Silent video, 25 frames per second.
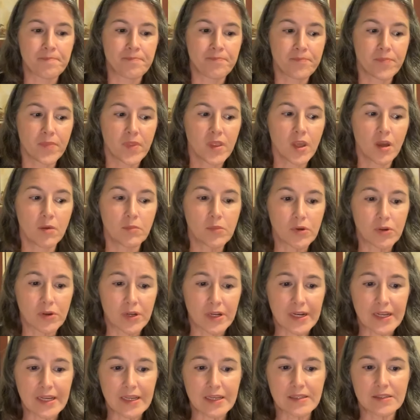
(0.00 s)

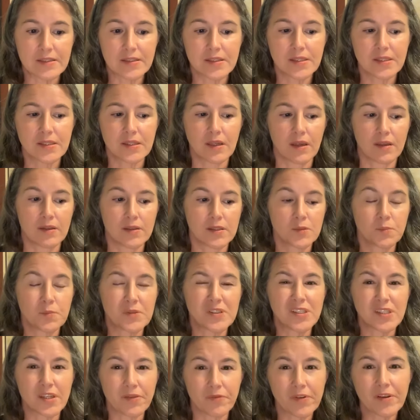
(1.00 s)
communities,
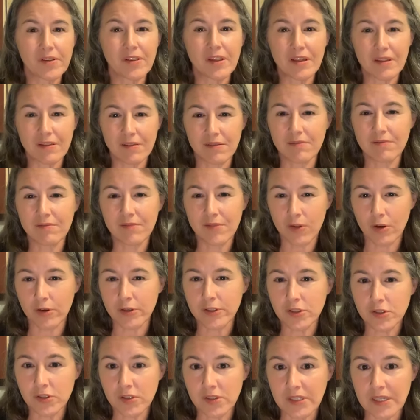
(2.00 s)
specifically
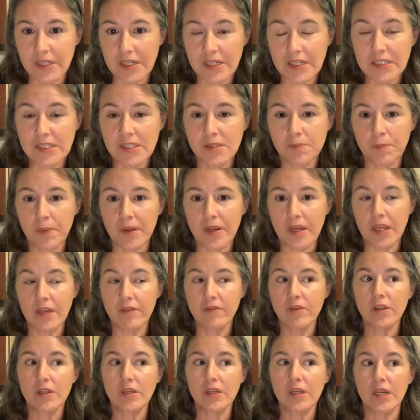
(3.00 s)
larger cities, but
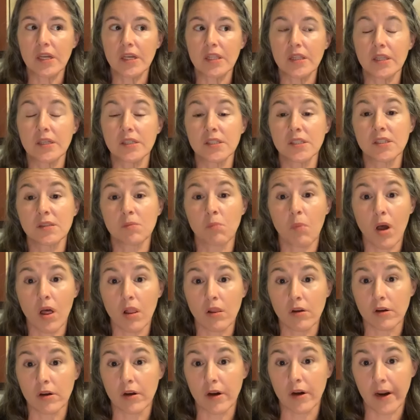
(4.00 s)
even in the
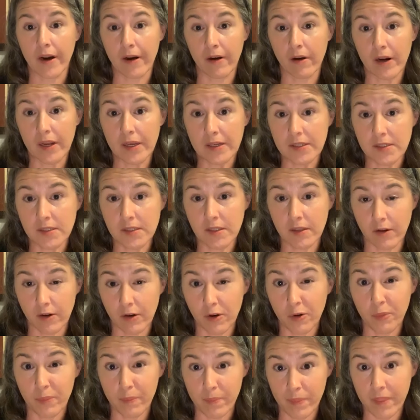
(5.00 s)
smaller areas, the
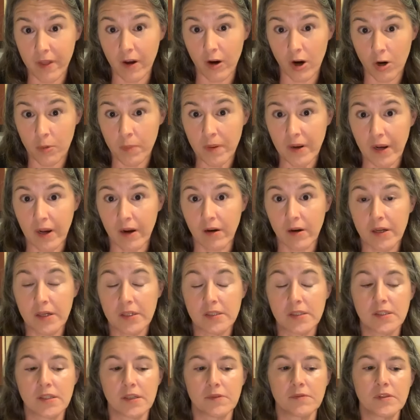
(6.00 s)
urban
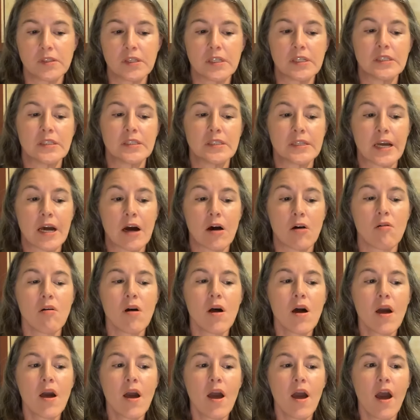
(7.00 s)
areas of cities now,
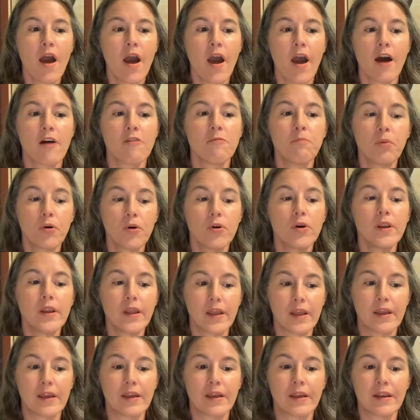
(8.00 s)
have put
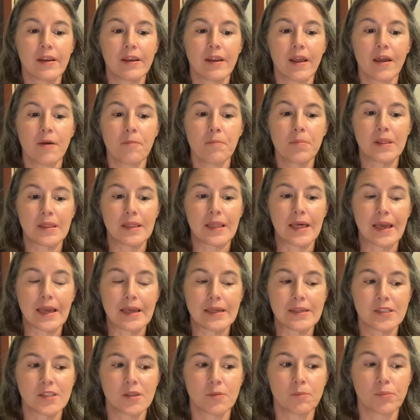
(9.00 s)
in
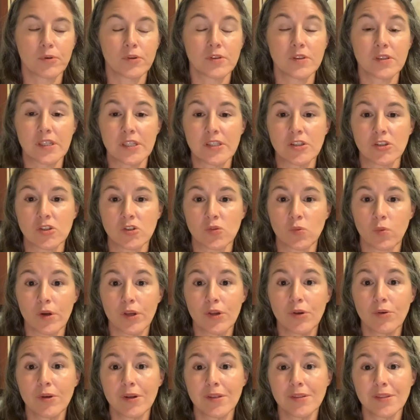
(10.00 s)
place procedures where
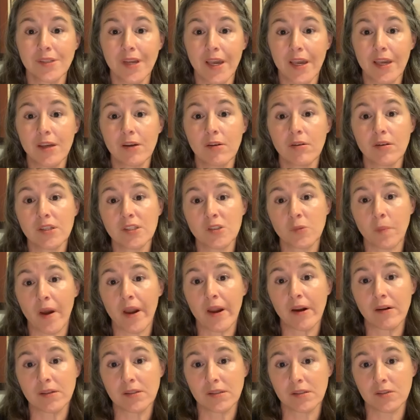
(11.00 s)
you can take your
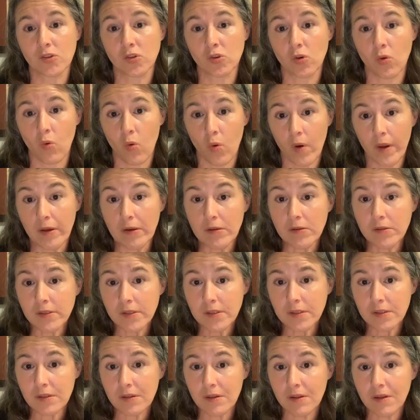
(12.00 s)
expired essential oils